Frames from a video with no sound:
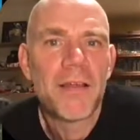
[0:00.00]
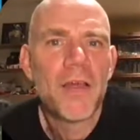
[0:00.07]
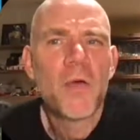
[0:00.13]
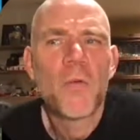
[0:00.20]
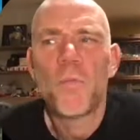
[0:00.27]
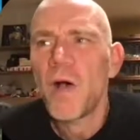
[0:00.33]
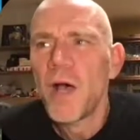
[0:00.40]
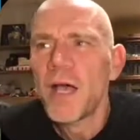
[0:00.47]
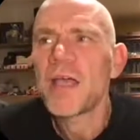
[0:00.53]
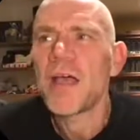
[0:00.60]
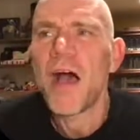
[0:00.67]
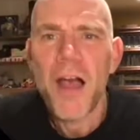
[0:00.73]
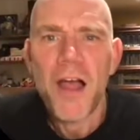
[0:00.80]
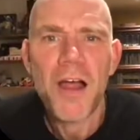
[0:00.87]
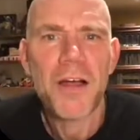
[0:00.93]
Why
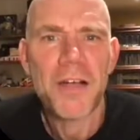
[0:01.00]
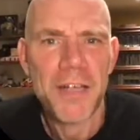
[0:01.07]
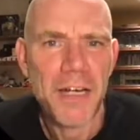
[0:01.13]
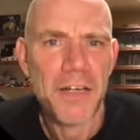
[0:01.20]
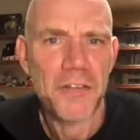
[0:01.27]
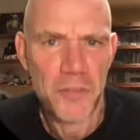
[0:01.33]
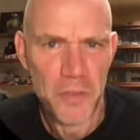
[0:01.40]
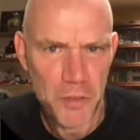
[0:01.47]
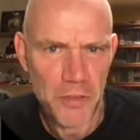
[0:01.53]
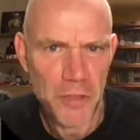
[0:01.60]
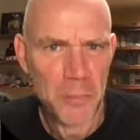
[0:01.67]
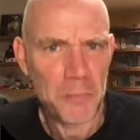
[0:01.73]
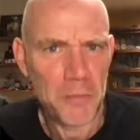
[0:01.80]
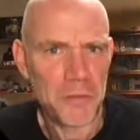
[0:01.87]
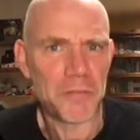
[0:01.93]
are there such
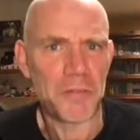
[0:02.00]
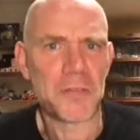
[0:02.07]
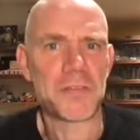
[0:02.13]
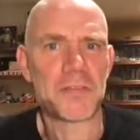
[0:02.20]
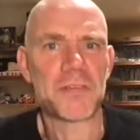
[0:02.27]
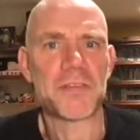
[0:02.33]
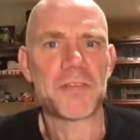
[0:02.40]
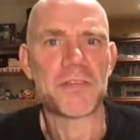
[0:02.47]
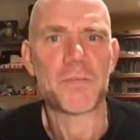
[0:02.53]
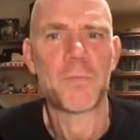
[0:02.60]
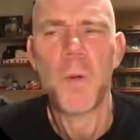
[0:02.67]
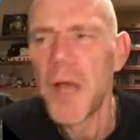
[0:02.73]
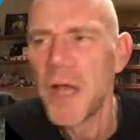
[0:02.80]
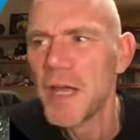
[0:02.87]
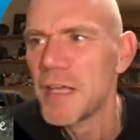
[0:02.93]
ambivalences?
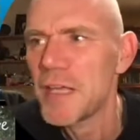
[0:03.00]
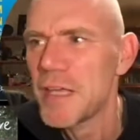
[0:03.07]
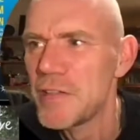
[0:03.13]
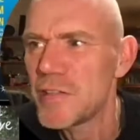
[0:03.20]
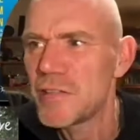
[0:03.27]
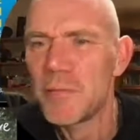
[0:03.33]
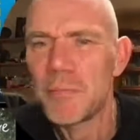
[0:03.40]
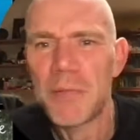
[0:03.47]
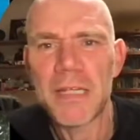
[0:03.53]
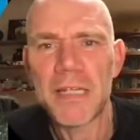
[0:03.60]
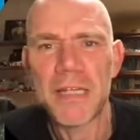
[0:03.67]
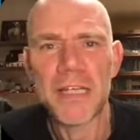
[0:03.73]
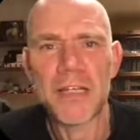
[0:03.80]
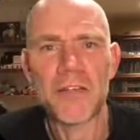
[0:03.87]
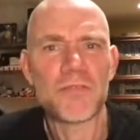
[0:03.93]
Why is the
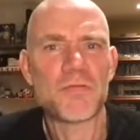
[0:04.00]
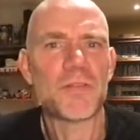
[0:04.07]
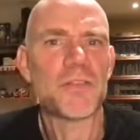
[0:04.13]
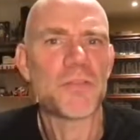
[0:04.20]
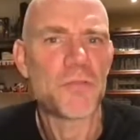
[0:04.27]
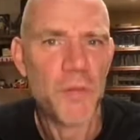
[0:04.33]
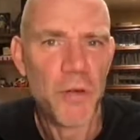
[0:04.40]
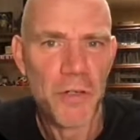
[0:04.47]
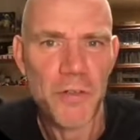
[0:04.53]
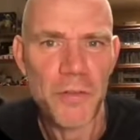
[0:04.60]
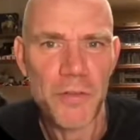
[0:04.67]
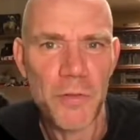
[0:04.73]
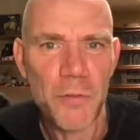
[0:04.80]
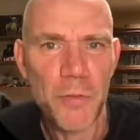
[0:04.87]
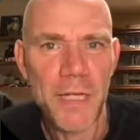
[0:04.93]
media industry
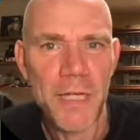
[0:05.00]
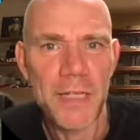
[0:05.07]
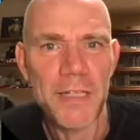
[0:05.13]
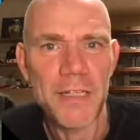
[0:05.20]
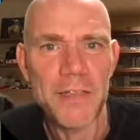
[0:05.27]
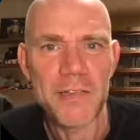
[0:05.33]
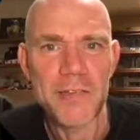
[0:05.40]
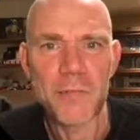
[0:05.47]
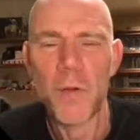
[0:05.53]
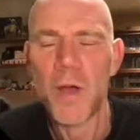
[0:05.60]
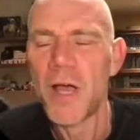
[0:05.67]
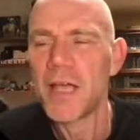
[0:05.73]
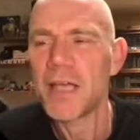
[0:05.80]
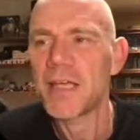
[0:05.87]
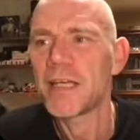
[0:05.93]
structured the way it is?
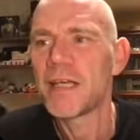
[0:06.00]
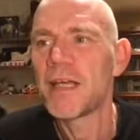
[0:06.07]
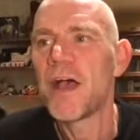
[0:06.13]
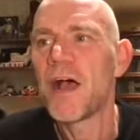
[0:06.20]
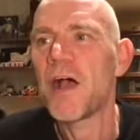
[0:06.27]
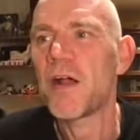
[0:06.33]
Why are